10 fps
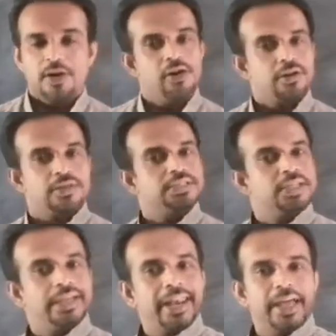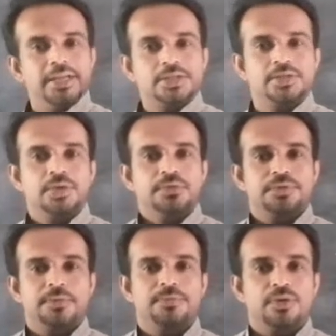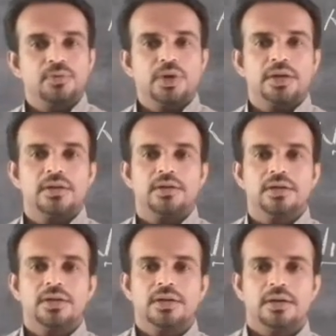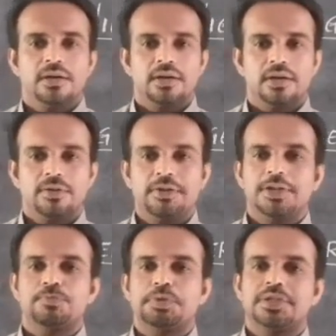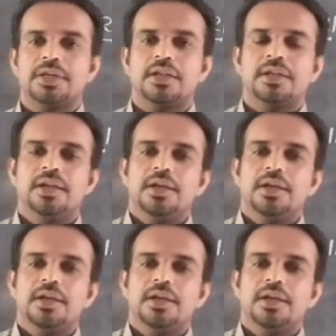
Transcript: or the elites from one very special